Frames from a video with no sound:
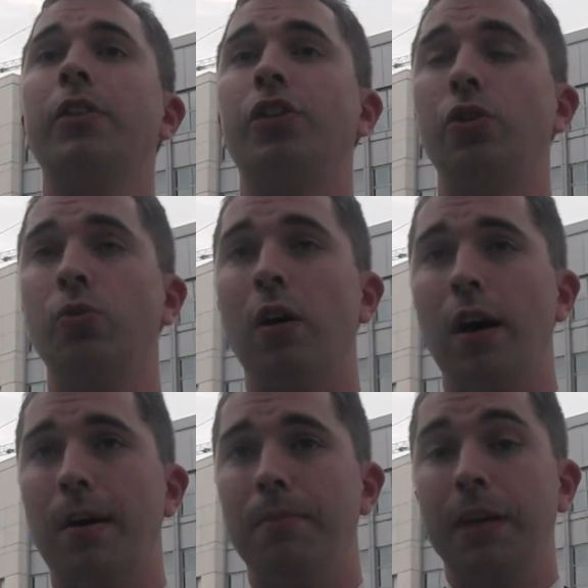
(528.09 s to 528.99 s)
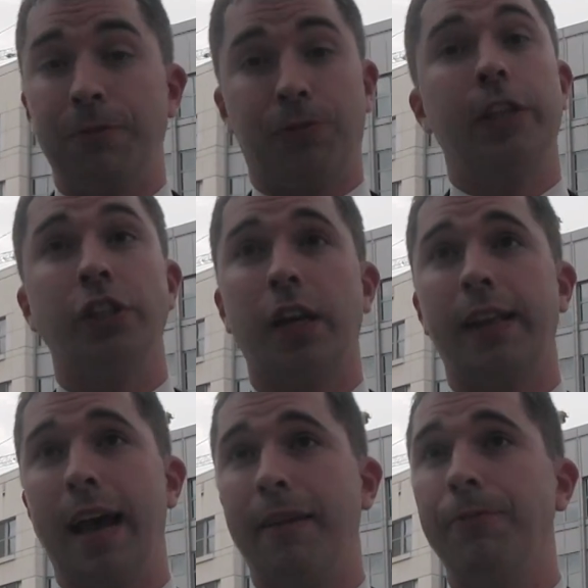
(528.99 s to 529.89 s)
to infringe
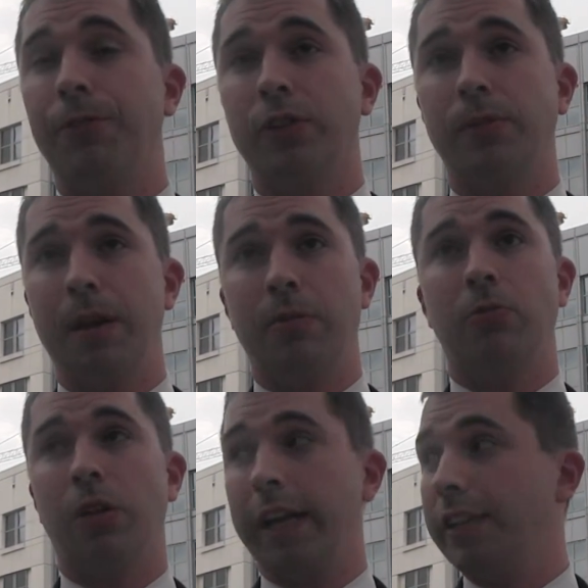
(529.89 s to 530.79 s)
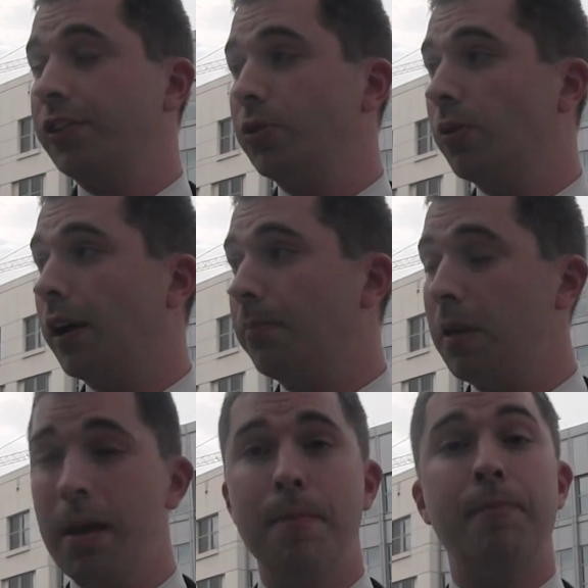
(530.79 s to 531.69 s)
on that First Amendment right to
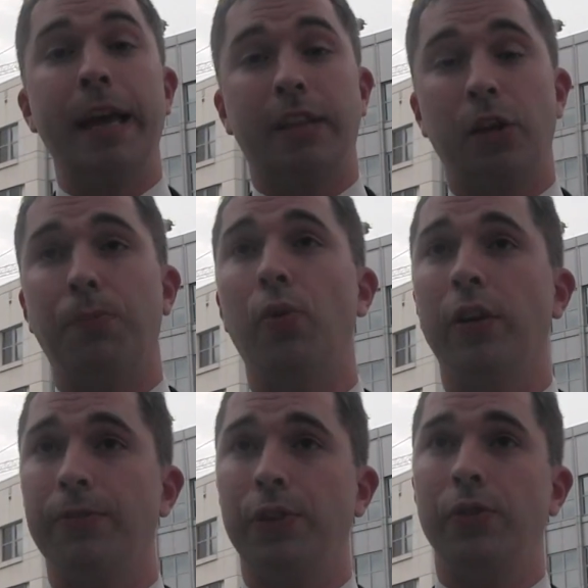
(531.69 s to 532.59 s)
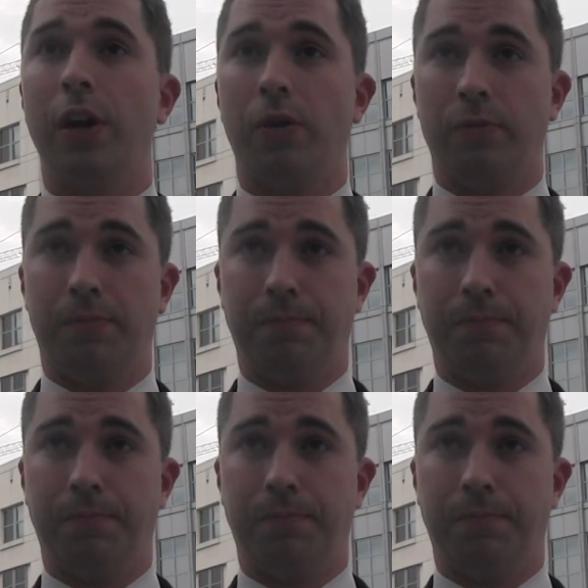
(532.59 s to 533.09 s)
make their point of view known.